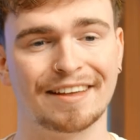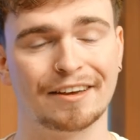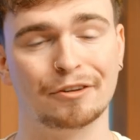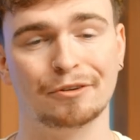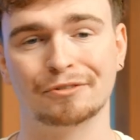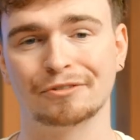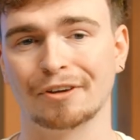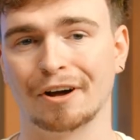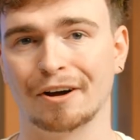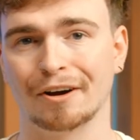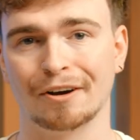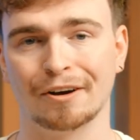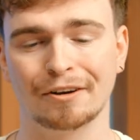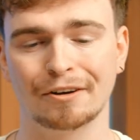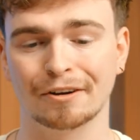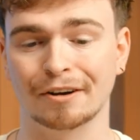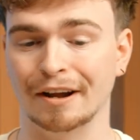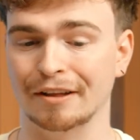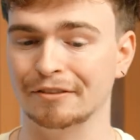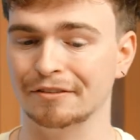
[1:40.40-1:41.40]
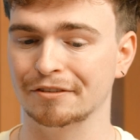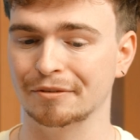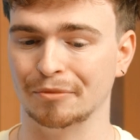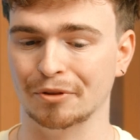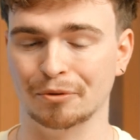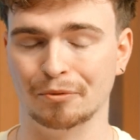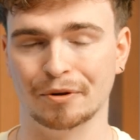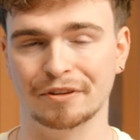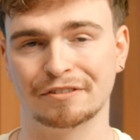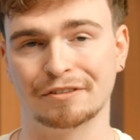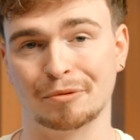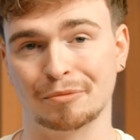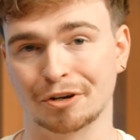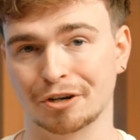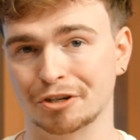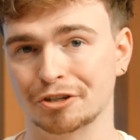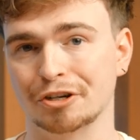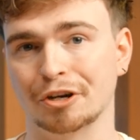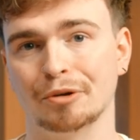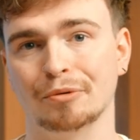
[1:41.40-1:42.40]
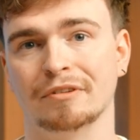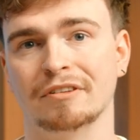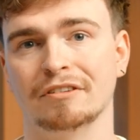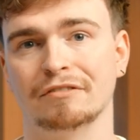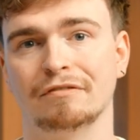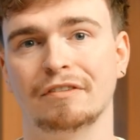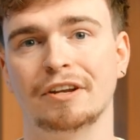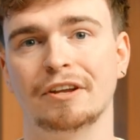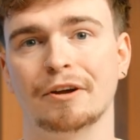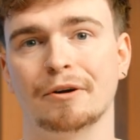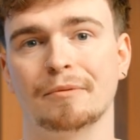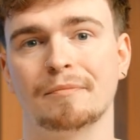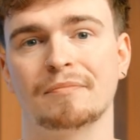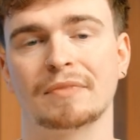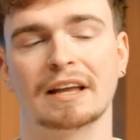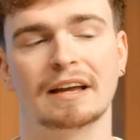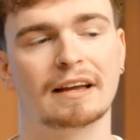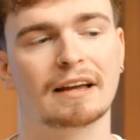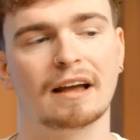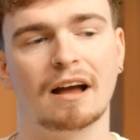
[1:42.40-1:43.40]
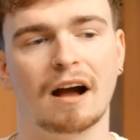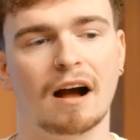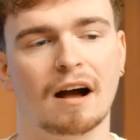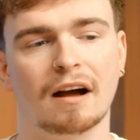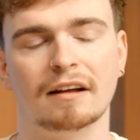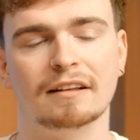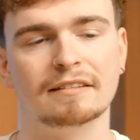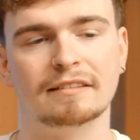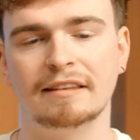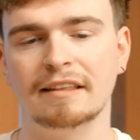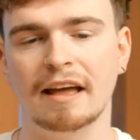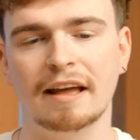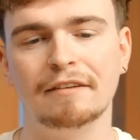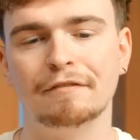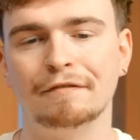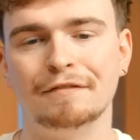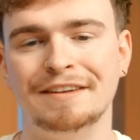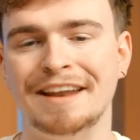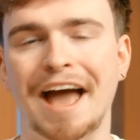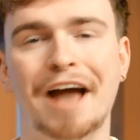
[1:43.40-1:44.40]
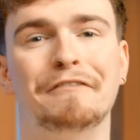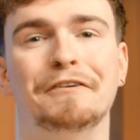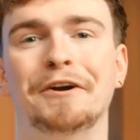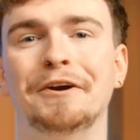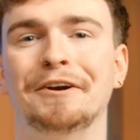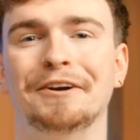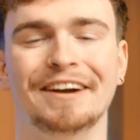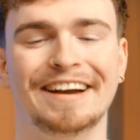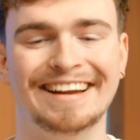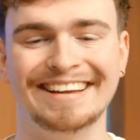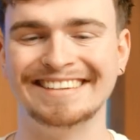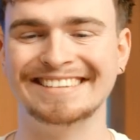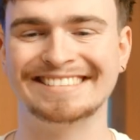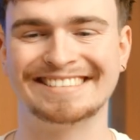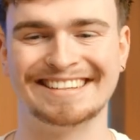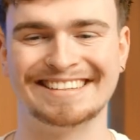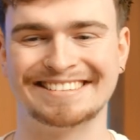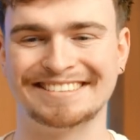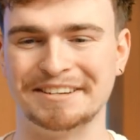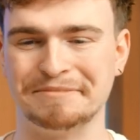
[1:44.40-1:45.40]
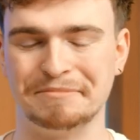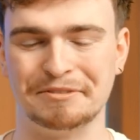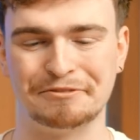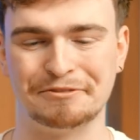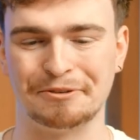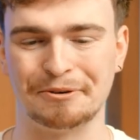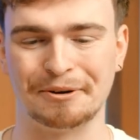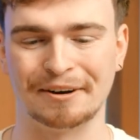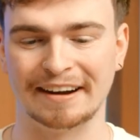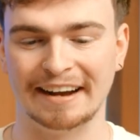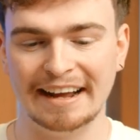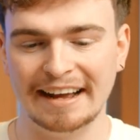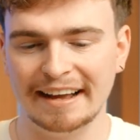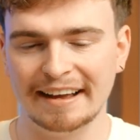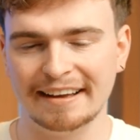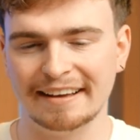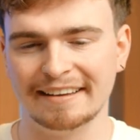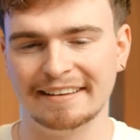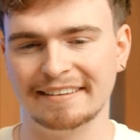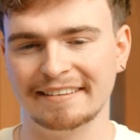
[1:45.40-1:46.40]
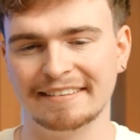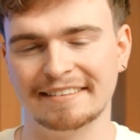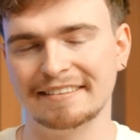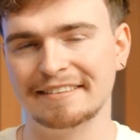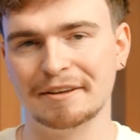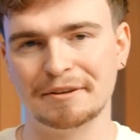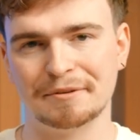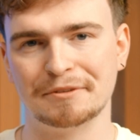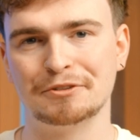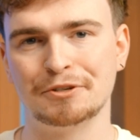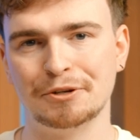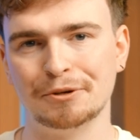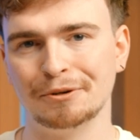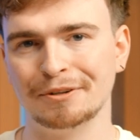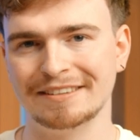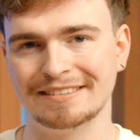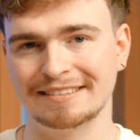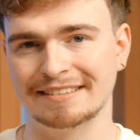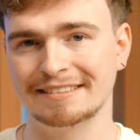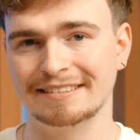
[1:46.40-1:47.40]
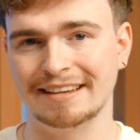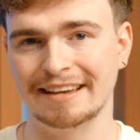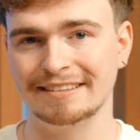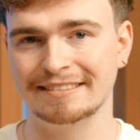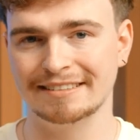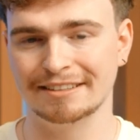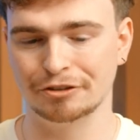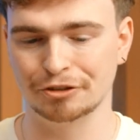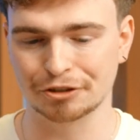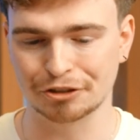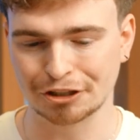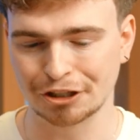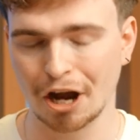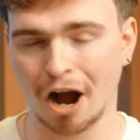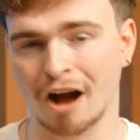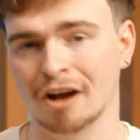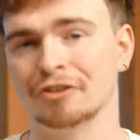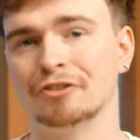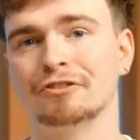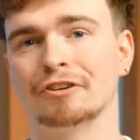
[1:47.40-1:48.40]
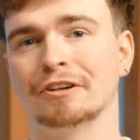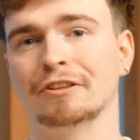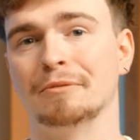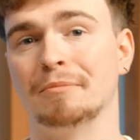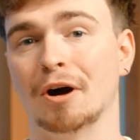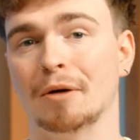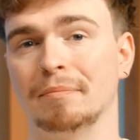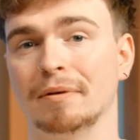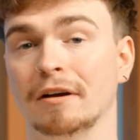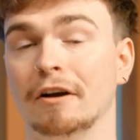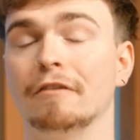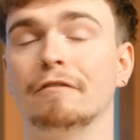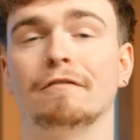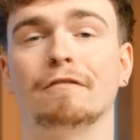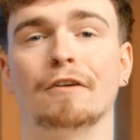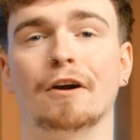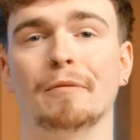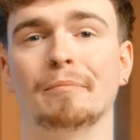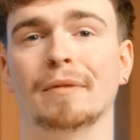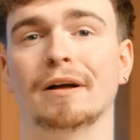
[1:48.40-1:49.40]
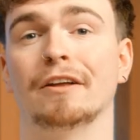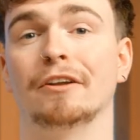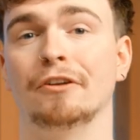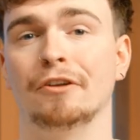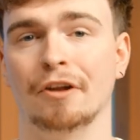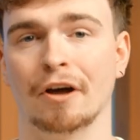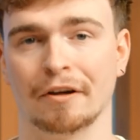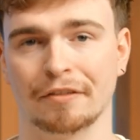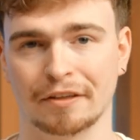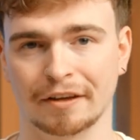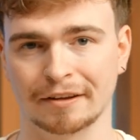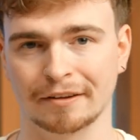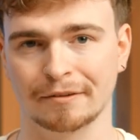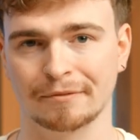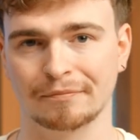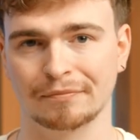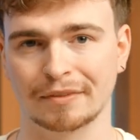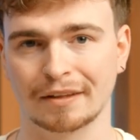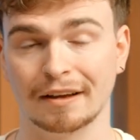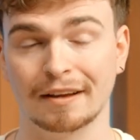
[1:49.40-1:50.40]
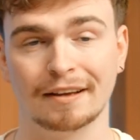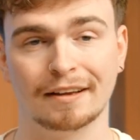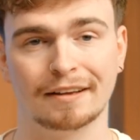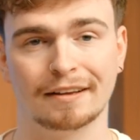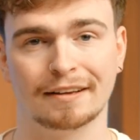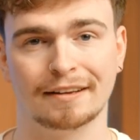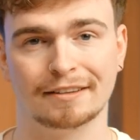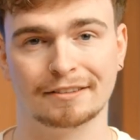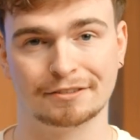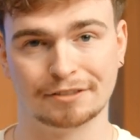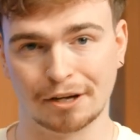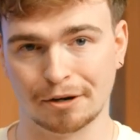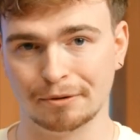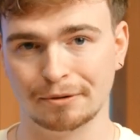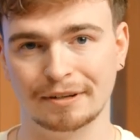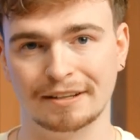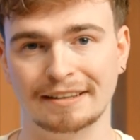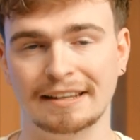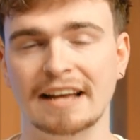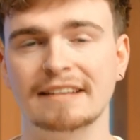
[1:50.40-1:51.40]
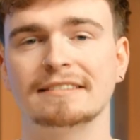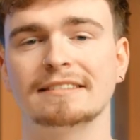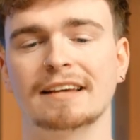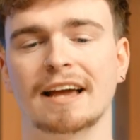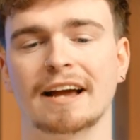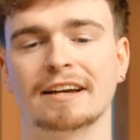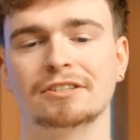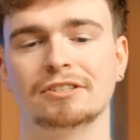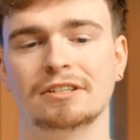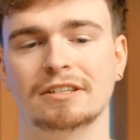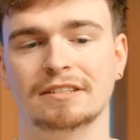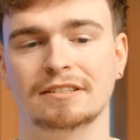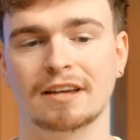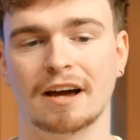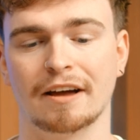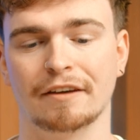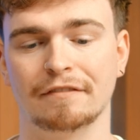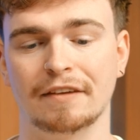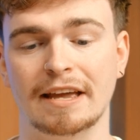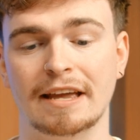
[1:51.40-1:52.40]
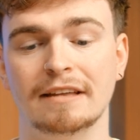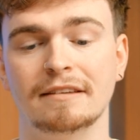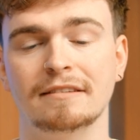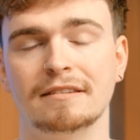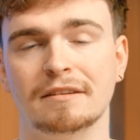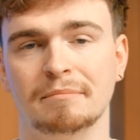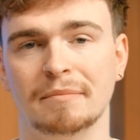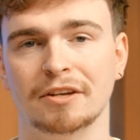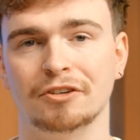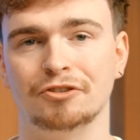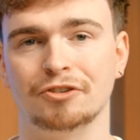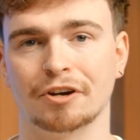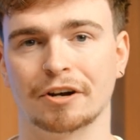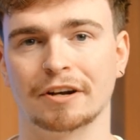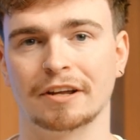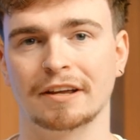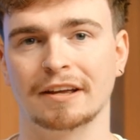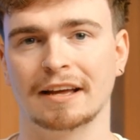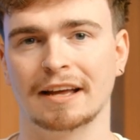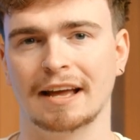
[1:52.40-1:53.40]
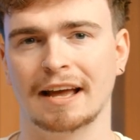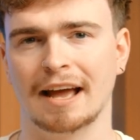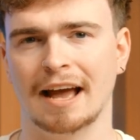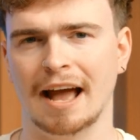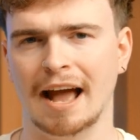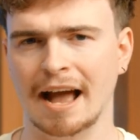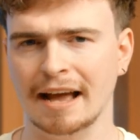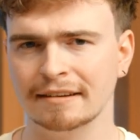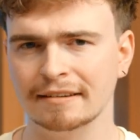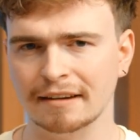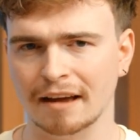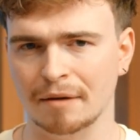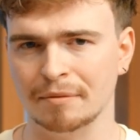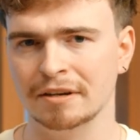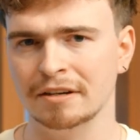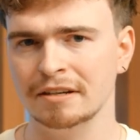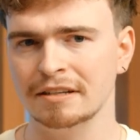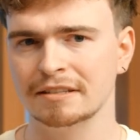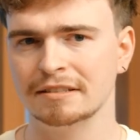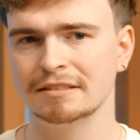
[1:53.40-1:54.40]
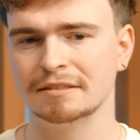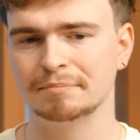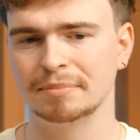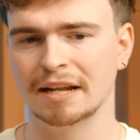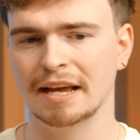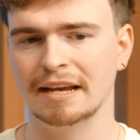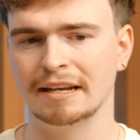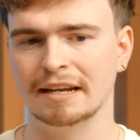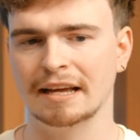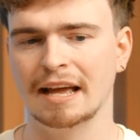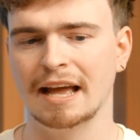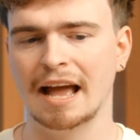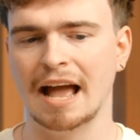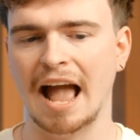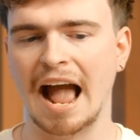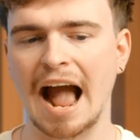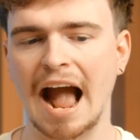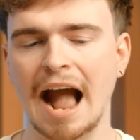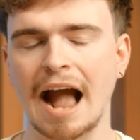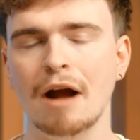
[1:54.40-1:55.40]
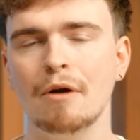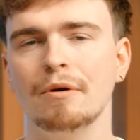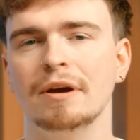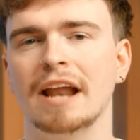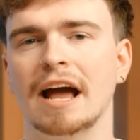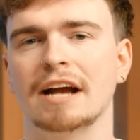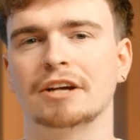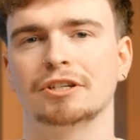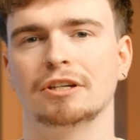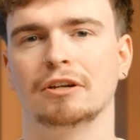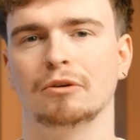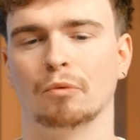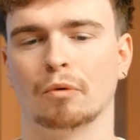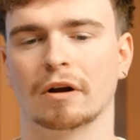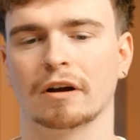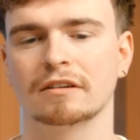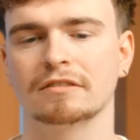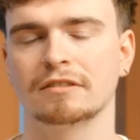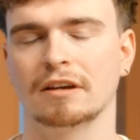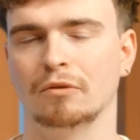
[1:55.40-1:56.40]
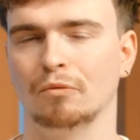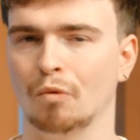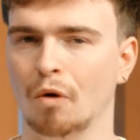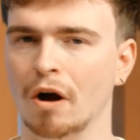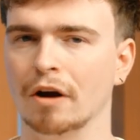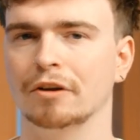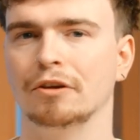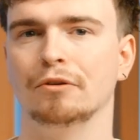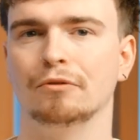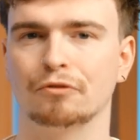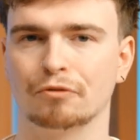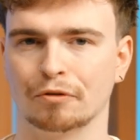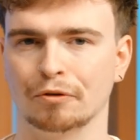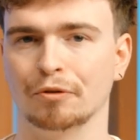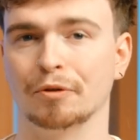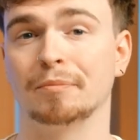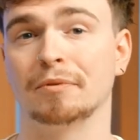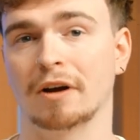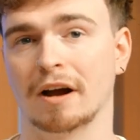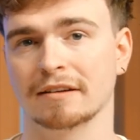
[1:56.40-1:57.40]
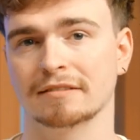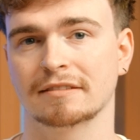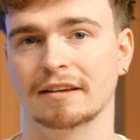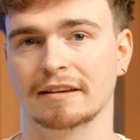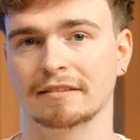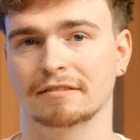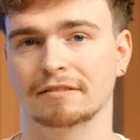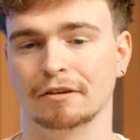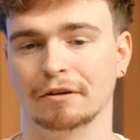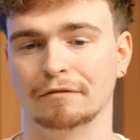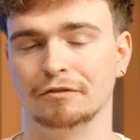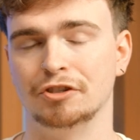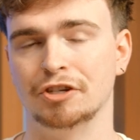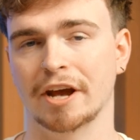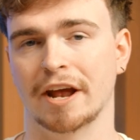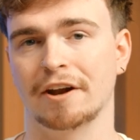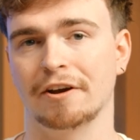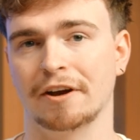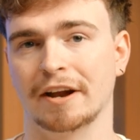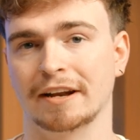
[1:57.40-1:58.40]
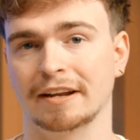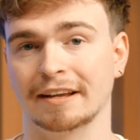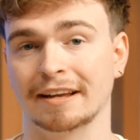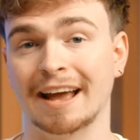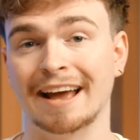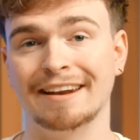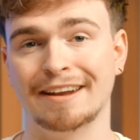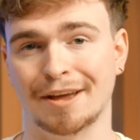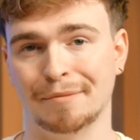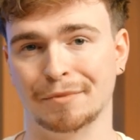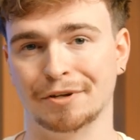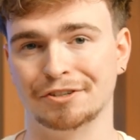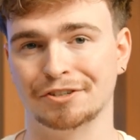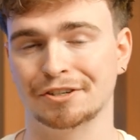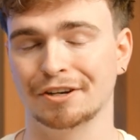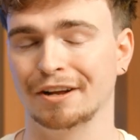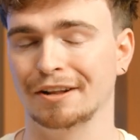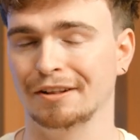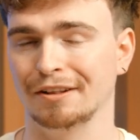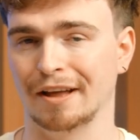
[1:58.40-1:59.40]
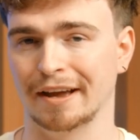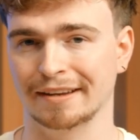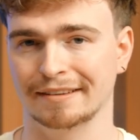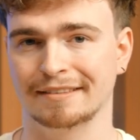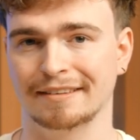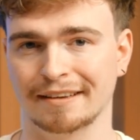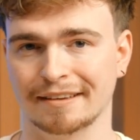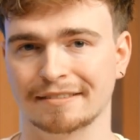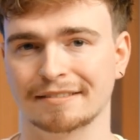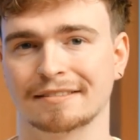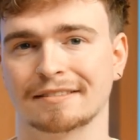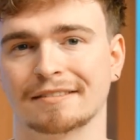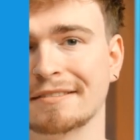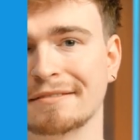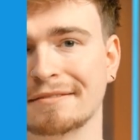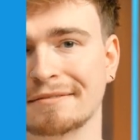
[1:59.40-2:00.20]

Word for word: that you saw earlier and some of the ones that I'm gonna show you in this video, they've never existed before. Uh, the tool is essentially just conjuring them up from nothing. So let's actually dive into Midjourney and I'm gonna explain how it actually works and walk you through the process of generating an image like this.